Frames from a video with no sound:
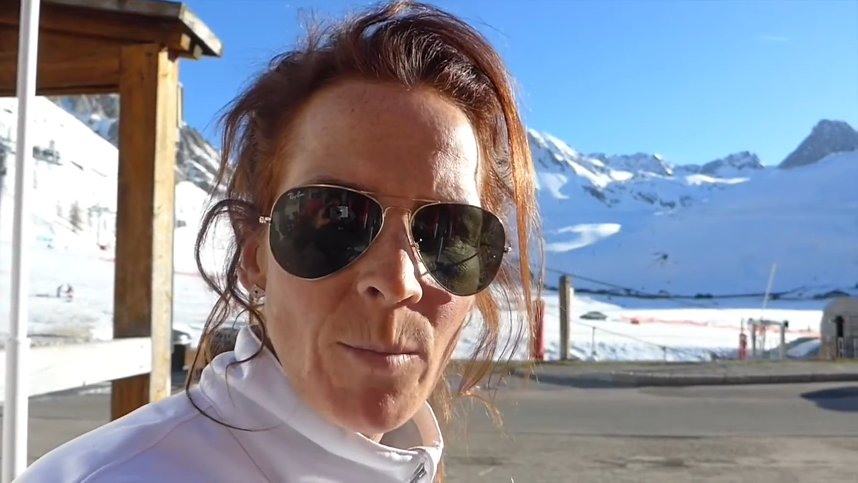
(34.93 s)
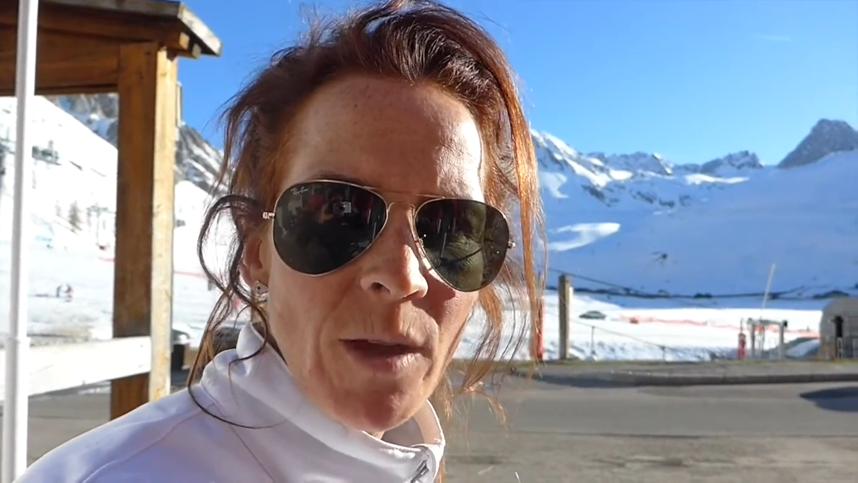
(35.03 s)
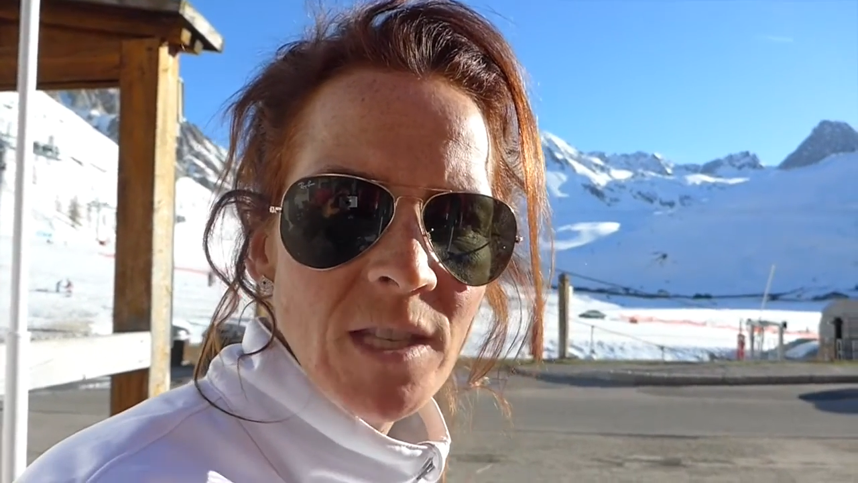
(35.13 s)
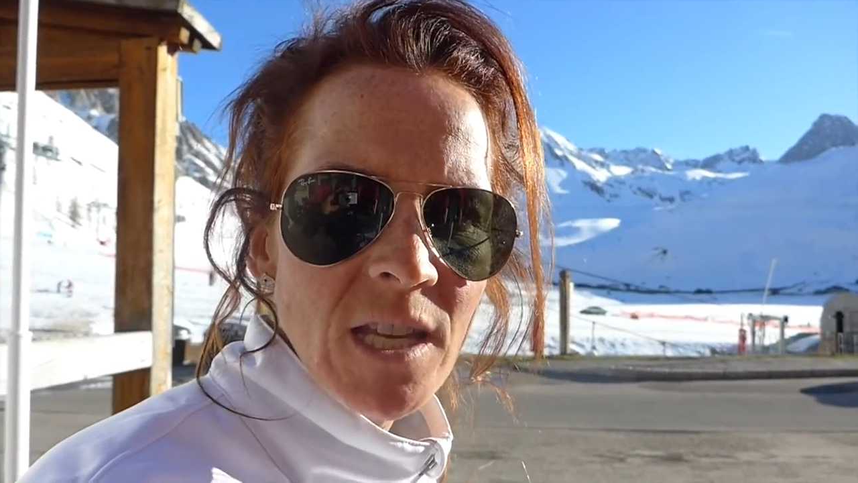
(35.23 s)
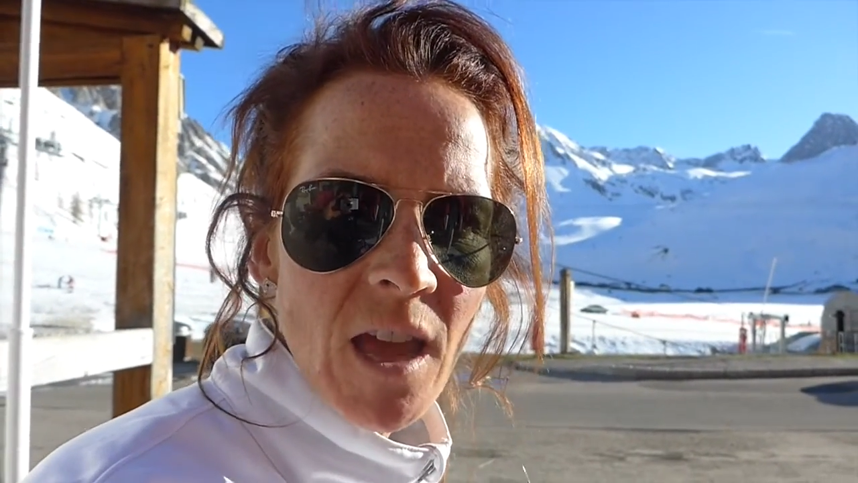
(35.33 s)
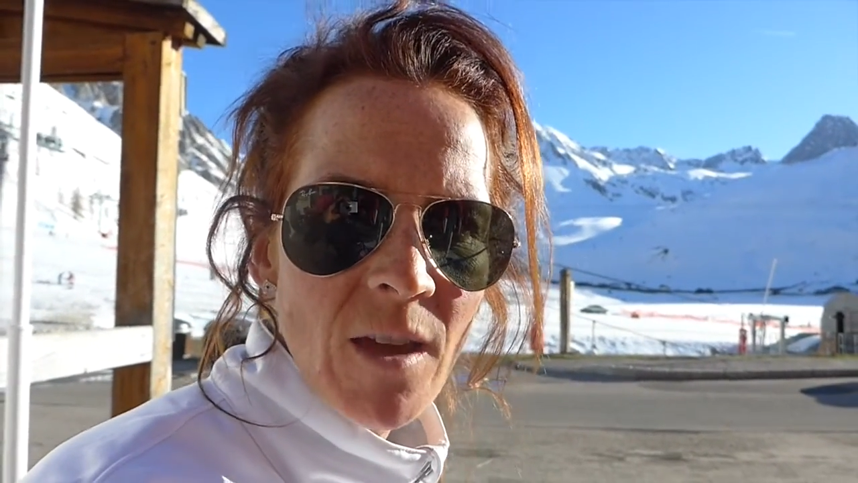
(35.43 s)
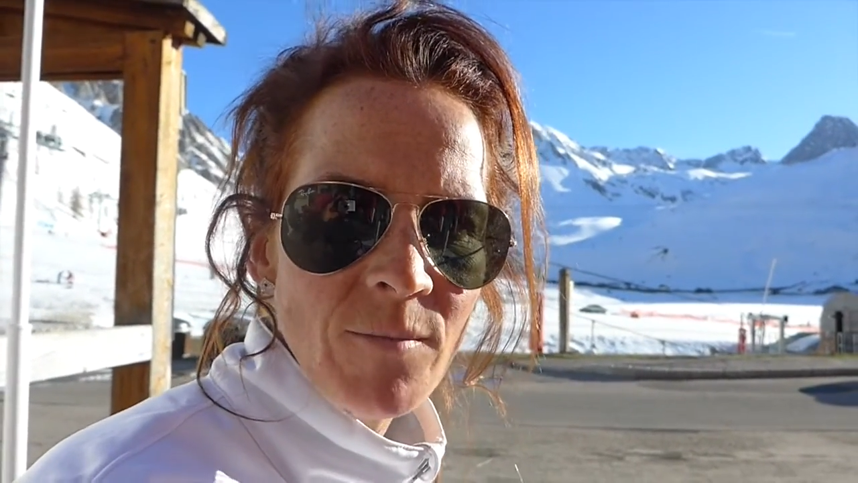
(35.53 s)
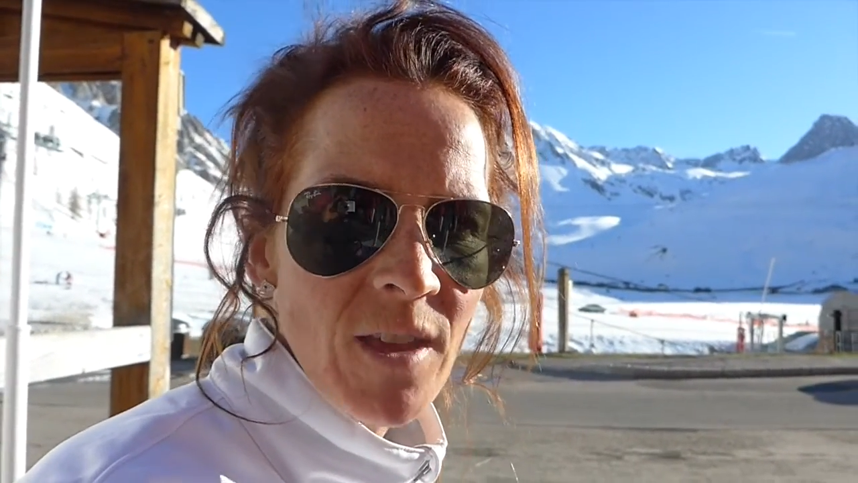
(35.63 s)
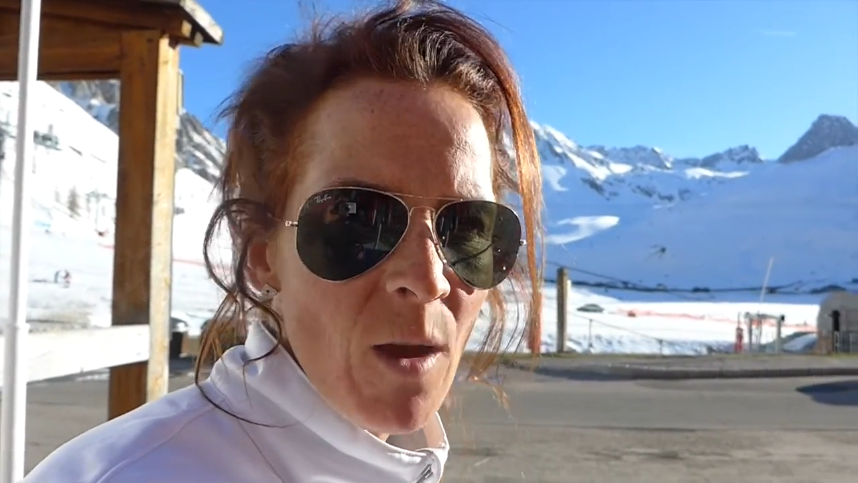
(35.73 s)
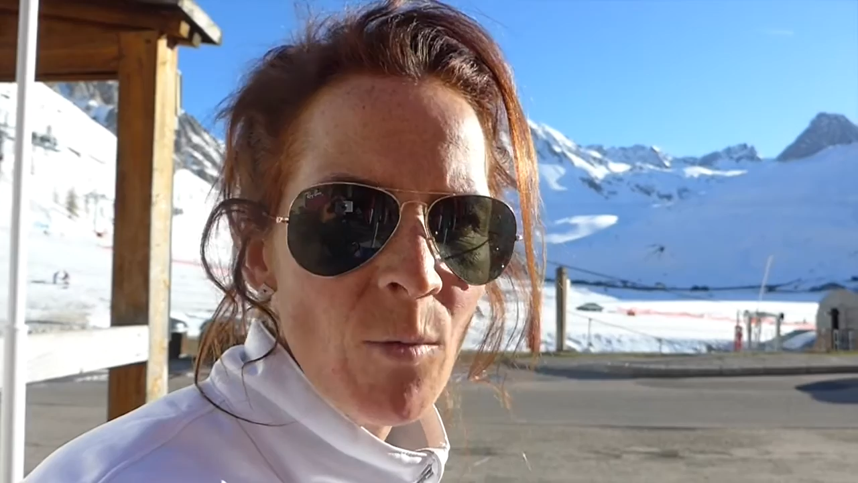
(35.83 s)
but
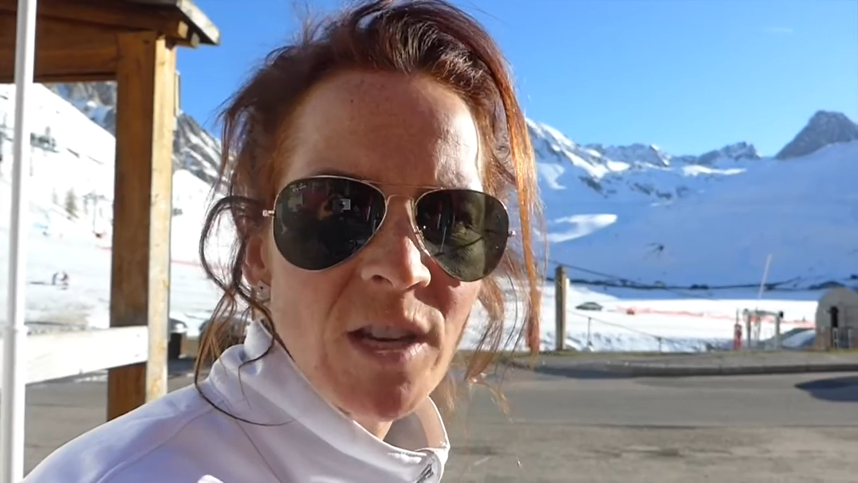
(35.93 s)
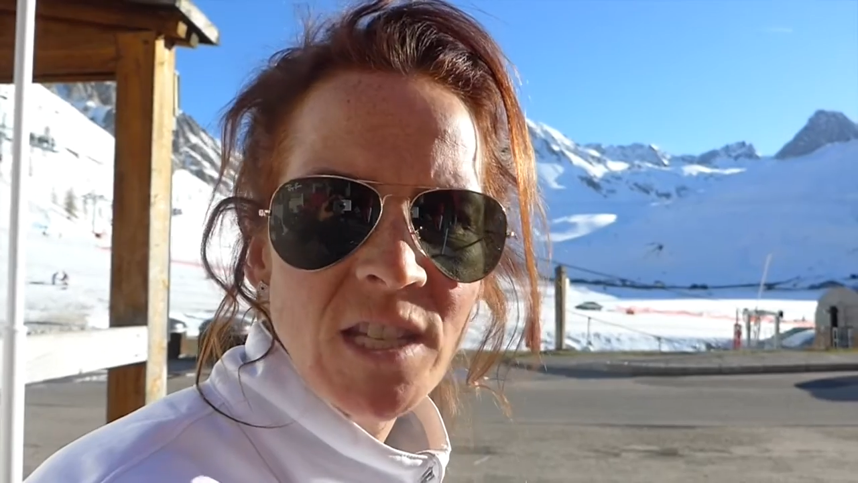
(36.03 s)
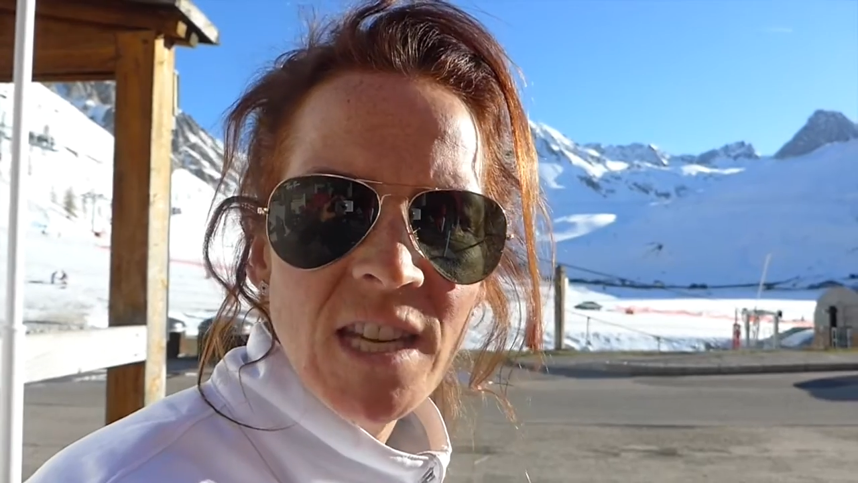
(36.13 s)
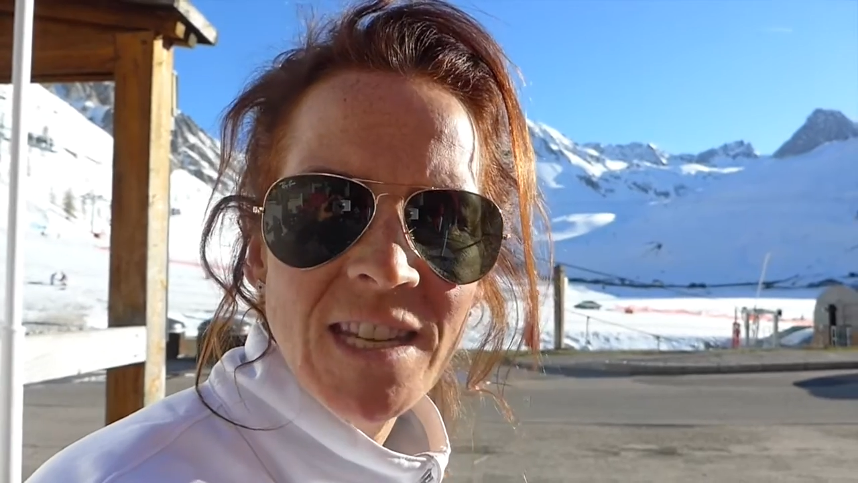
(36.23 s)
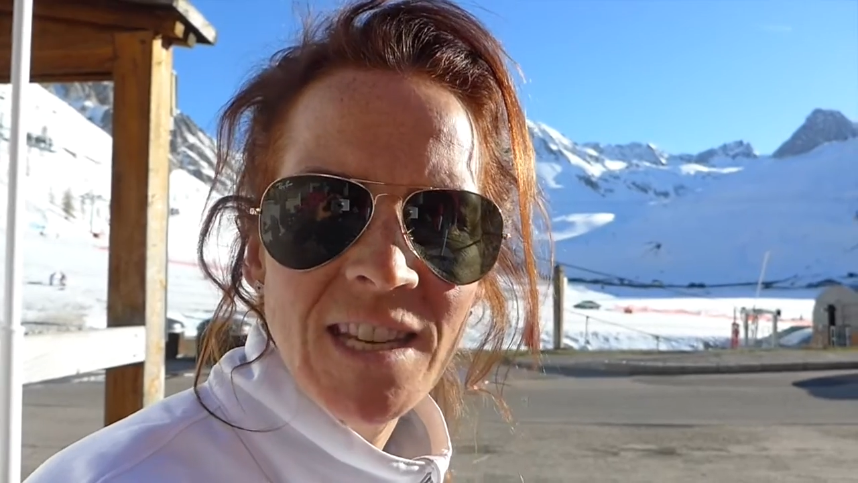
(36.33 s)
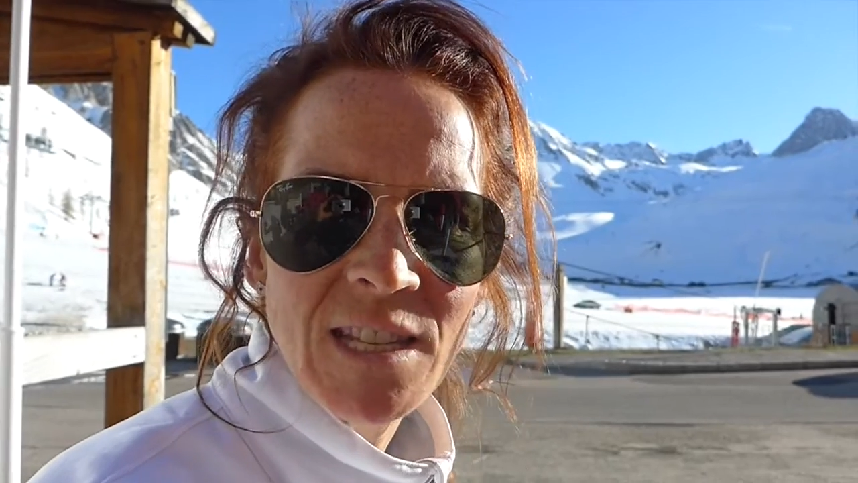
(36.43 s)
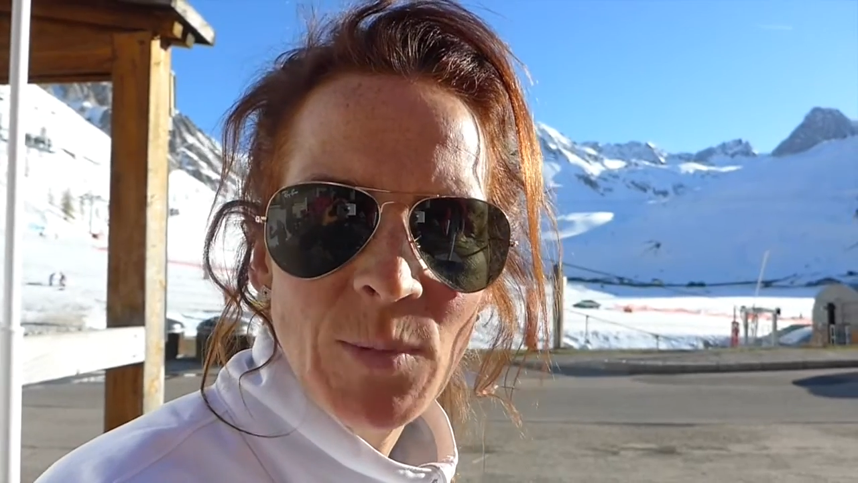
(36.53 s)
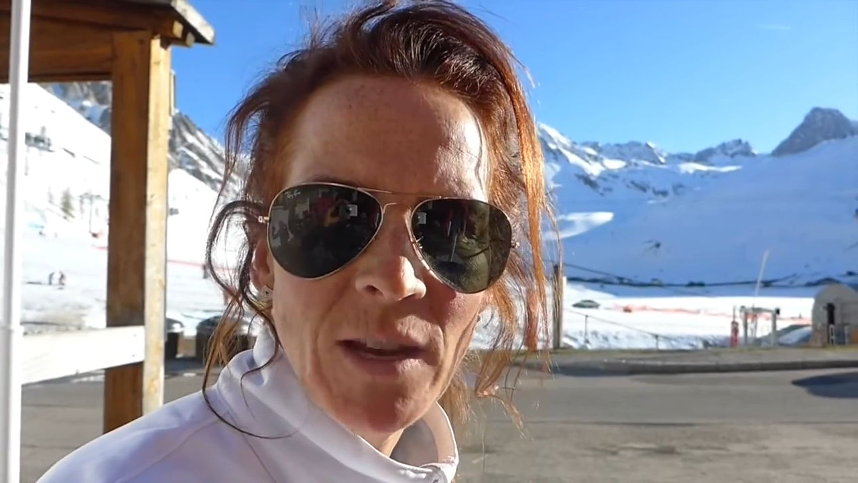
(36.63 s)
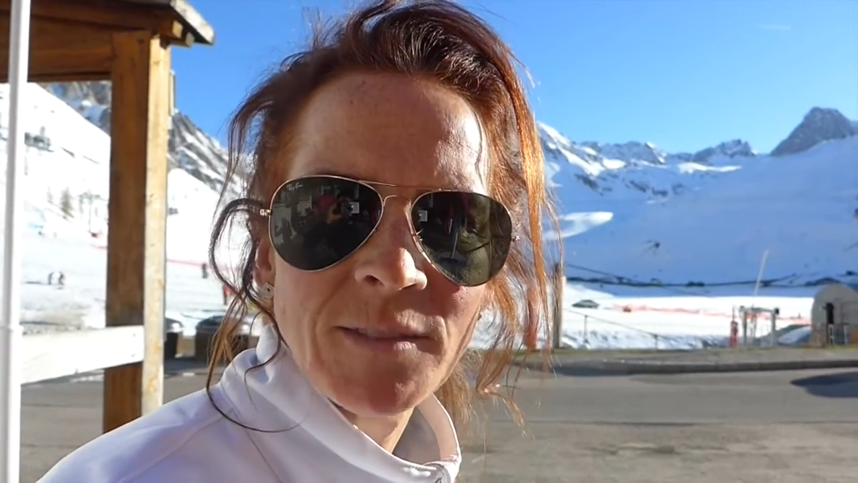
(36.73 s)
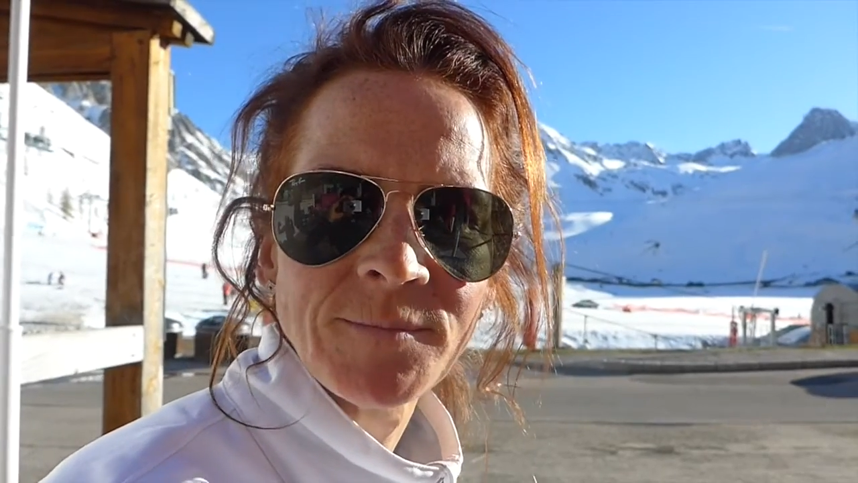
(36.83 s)
um, yeah, what a season it's
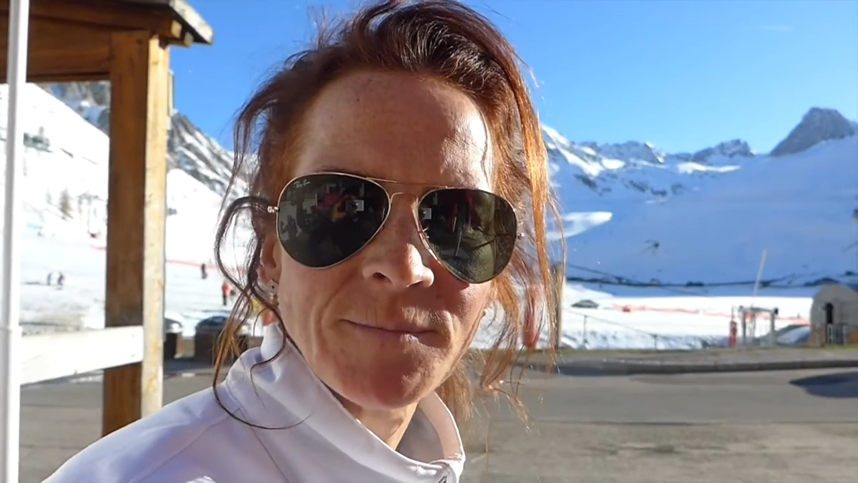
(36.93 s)
been.